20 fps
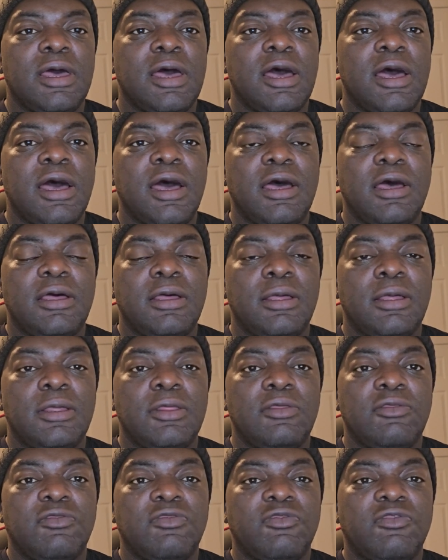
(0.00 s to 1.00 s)

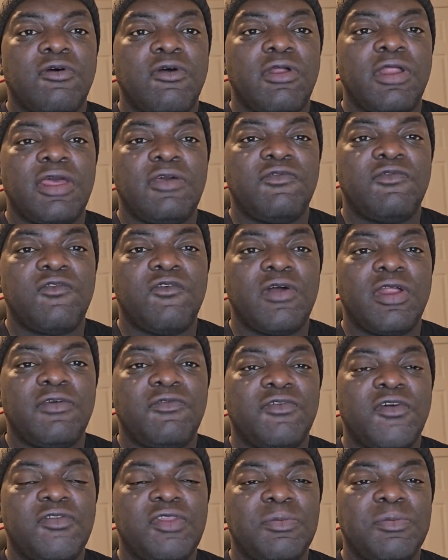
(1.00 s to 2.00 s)
30, 40,
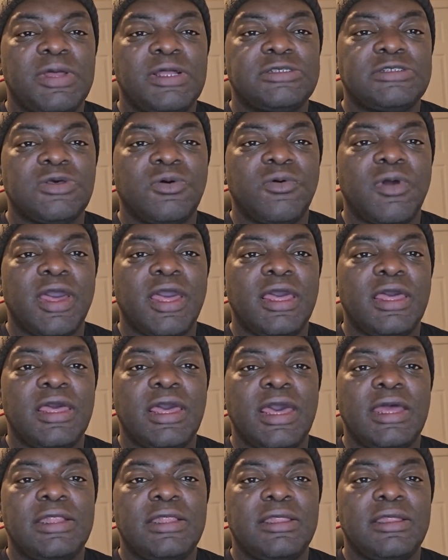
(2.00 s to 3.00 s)
50 minutes
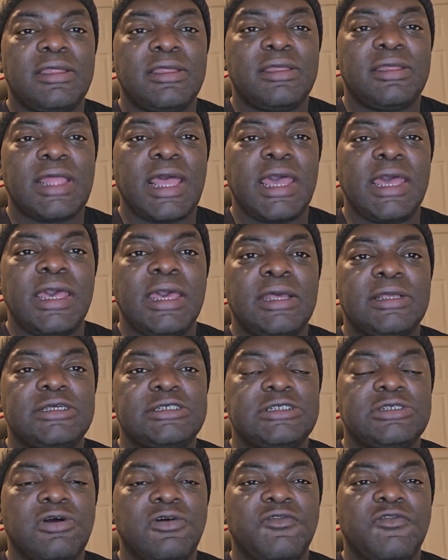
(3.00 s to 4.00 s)
away, and they
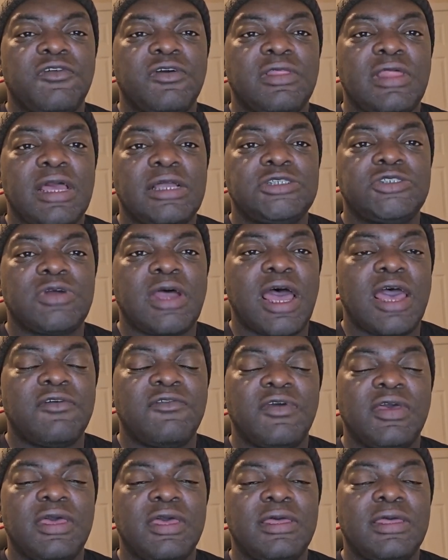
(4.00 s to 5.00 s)
just don't feel like
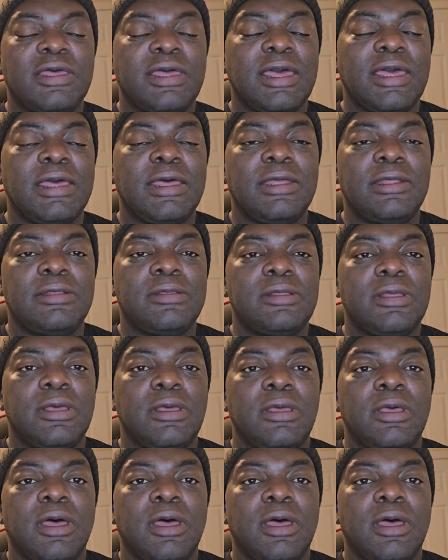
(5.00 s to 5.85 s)
driving, and